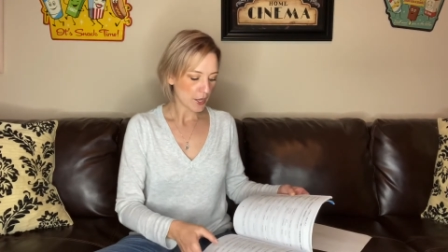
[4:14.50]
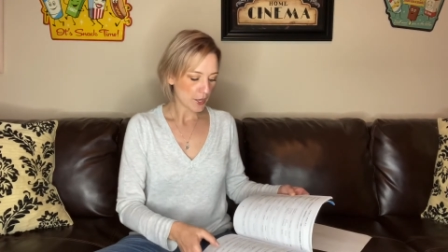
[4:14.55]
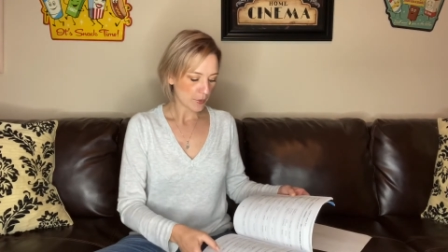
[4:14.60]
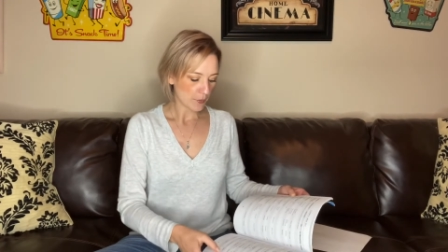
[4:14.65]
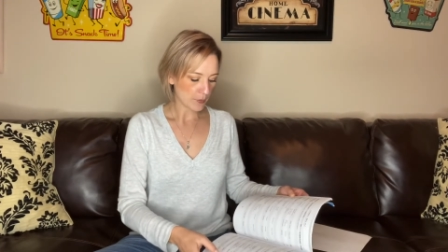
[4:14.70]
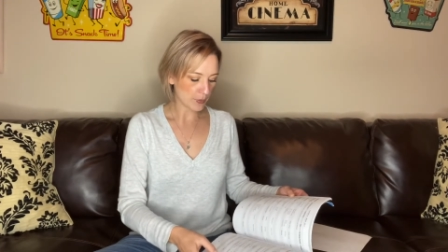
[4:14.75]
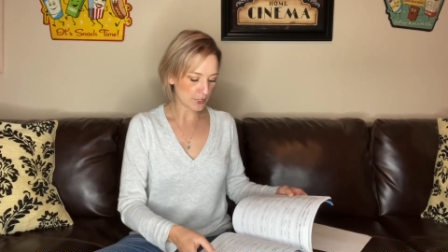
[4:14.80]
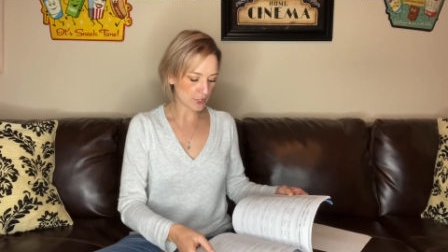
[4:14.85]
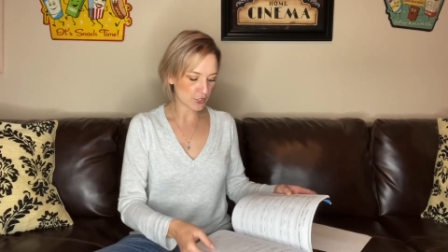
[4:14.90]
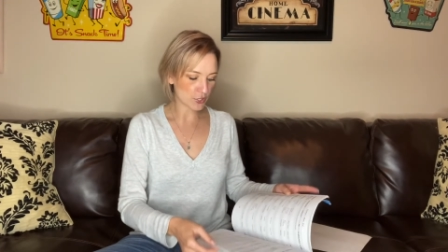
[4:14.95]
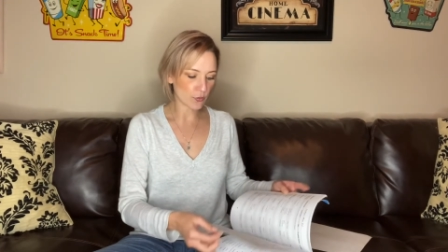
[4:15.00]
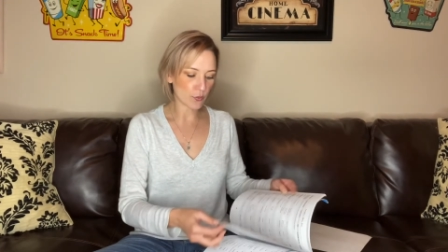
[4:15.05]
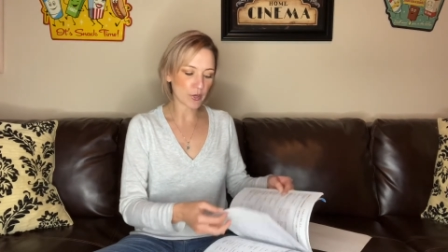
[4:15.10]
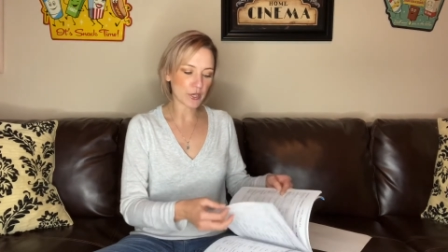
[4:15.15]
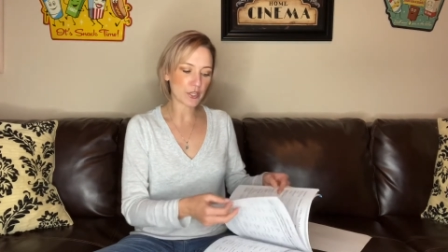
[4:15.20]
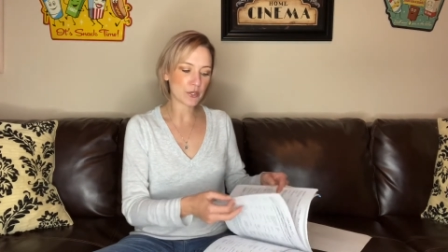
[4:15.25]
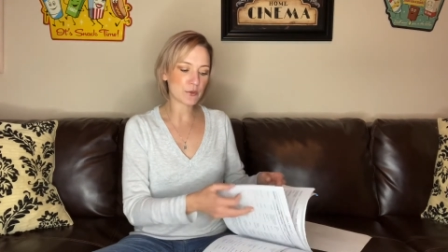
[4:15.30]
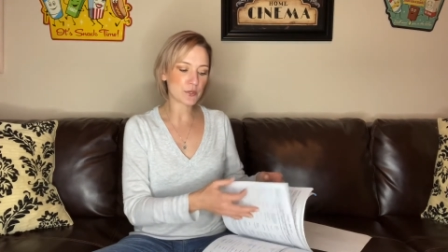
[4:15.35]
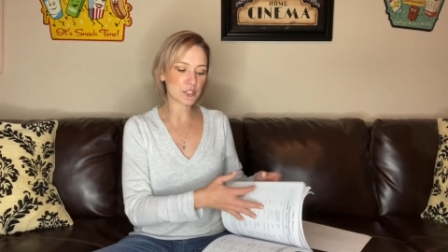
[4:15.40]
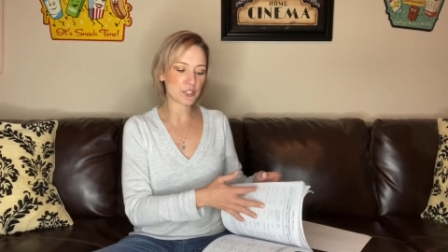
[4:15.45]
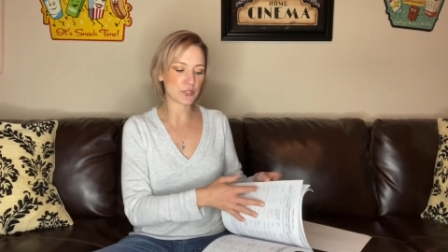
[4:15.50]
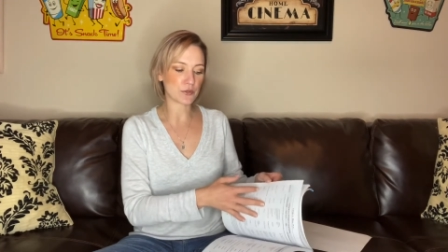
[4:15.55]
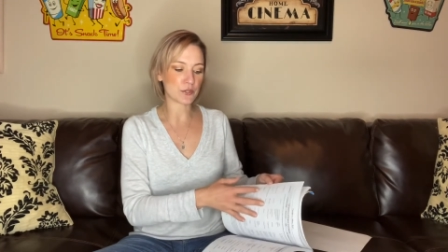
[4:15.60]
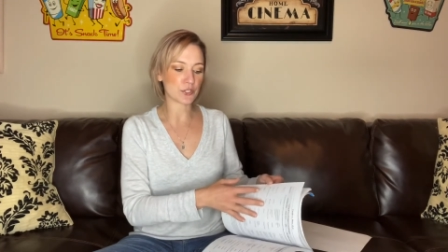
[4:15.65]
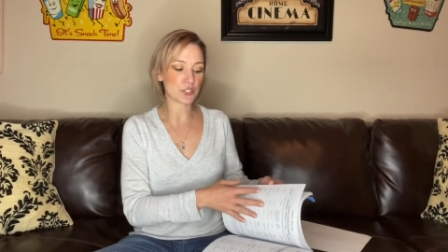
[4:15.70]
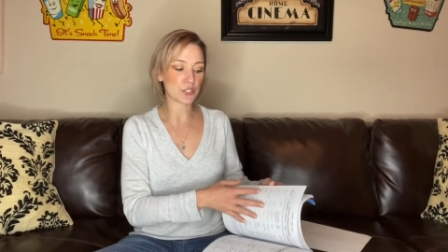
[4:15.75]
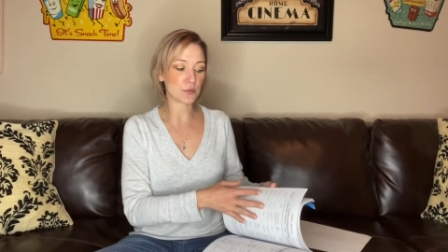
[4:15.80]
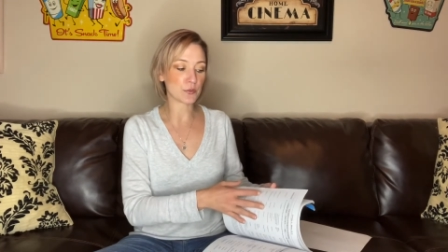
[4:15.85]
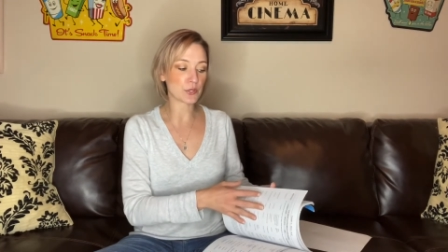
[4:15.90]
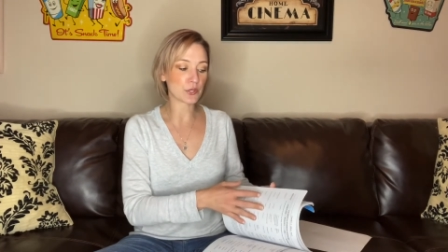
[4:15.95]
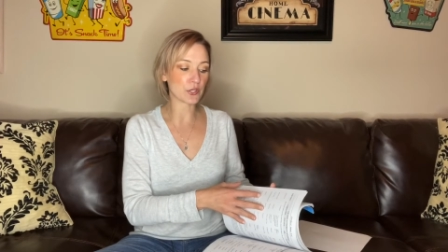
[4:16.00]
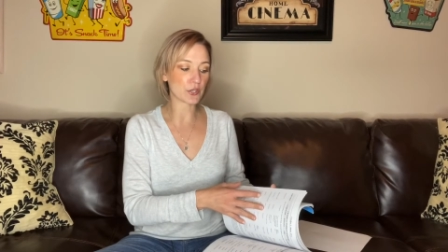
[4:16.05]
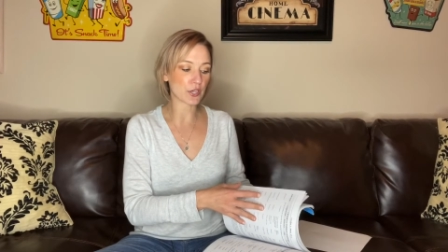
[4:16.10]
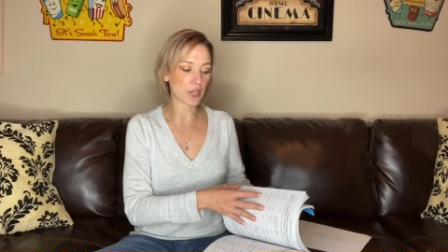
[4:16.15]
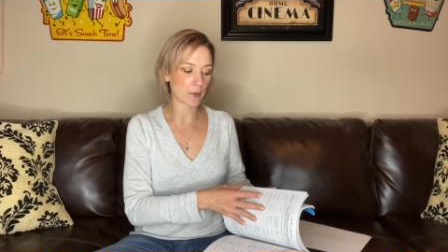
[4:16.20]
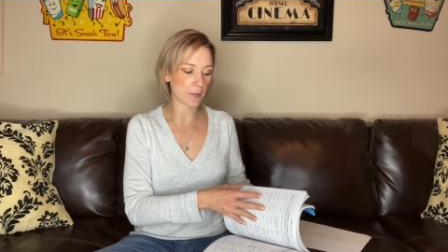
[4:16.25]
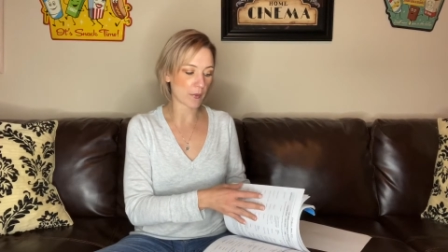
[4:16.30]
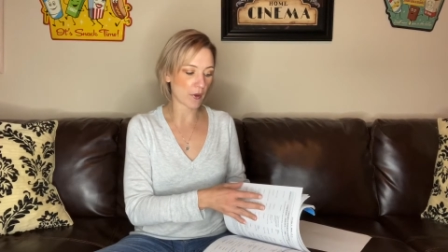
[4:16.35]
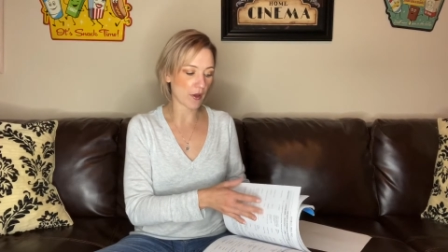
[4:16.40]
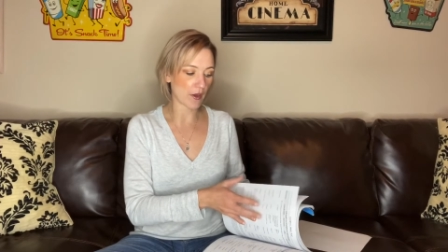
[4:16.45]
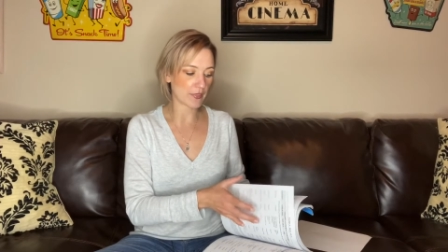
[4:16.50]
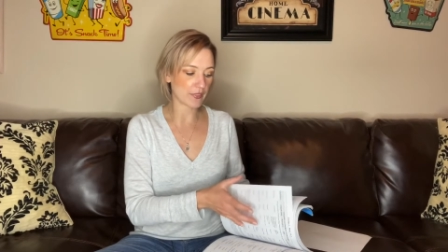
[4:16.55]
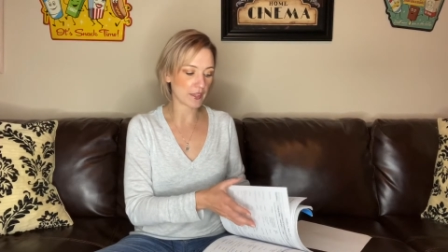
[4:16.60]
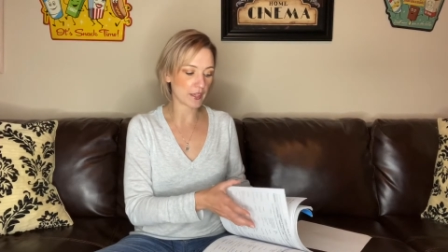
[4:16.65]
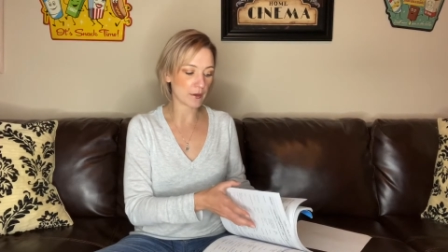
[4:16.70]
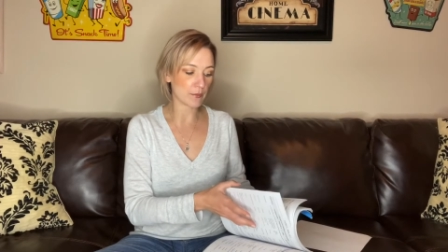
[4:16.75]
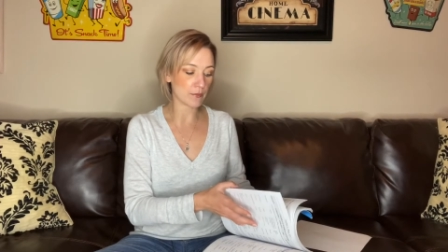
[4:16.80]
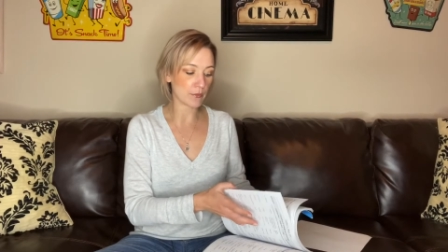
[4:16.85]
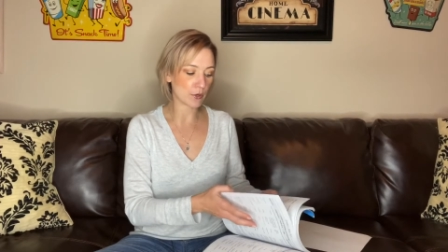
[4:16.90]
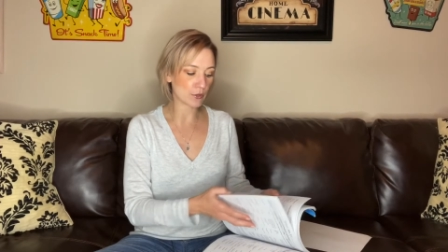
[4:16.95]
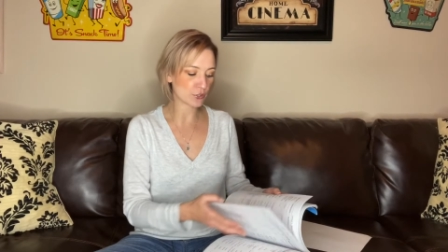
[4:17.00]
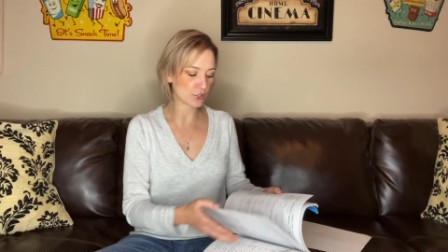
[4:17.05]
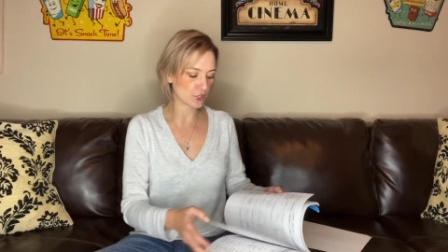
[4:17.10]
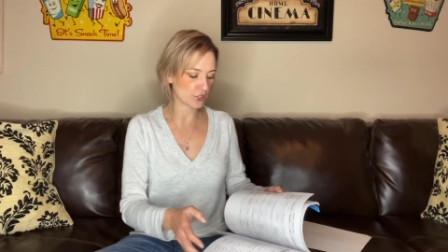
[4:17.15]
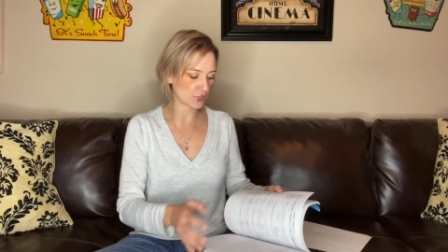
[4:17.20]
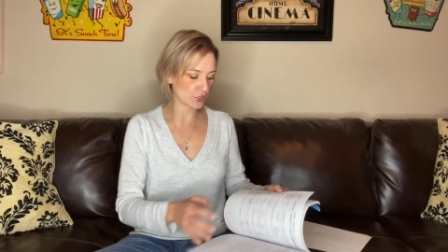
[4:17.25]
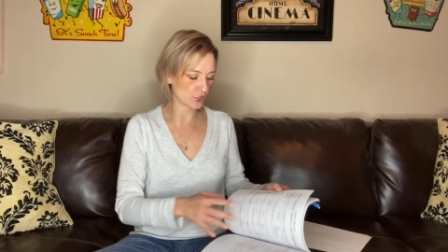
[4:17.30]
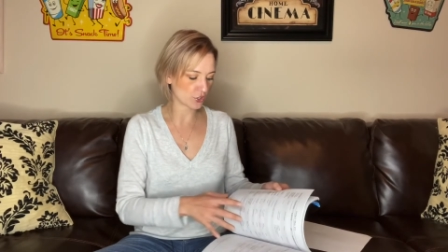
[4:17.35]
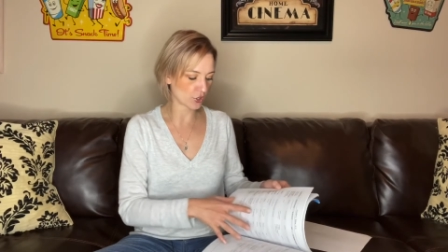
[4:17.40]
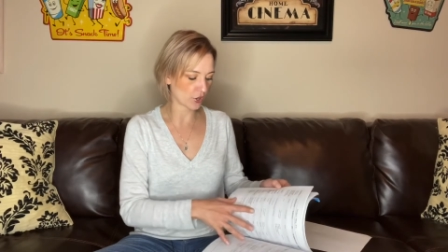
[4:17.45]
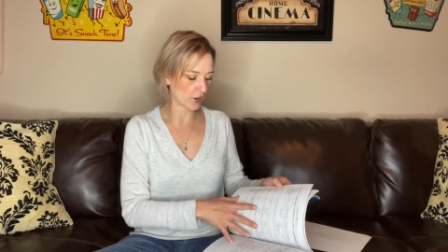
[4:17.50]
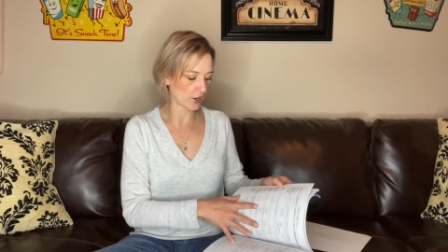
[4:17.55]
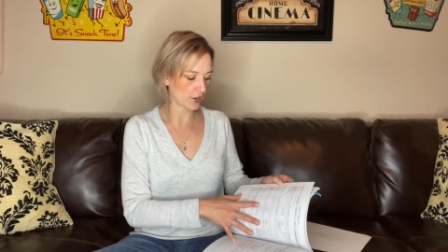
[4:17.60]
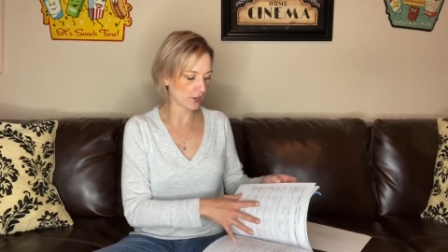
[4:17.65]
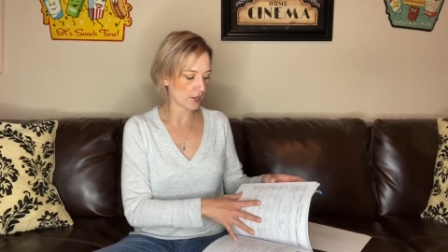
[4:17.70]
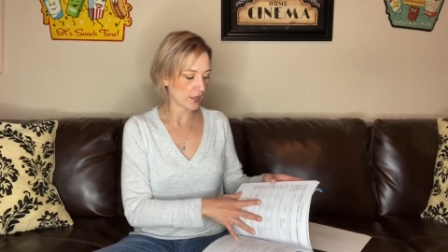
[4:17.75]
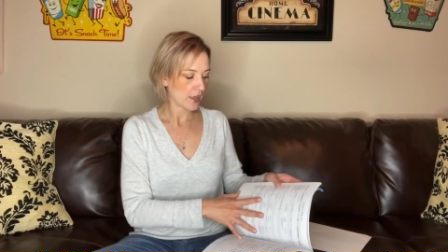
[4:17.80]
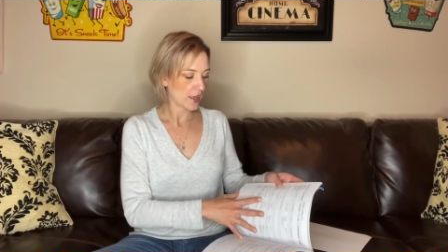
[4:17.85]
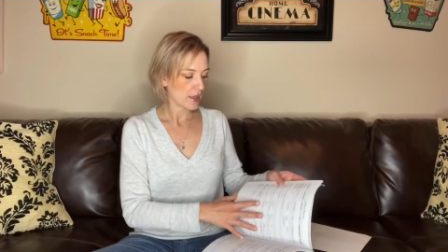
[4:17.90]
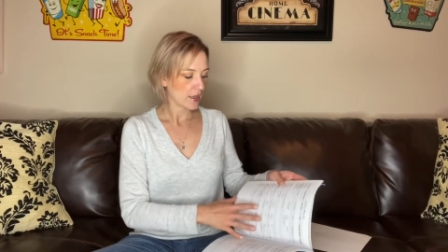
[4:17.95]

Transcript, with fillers: But so, what you would do is you would look up on the emotions chart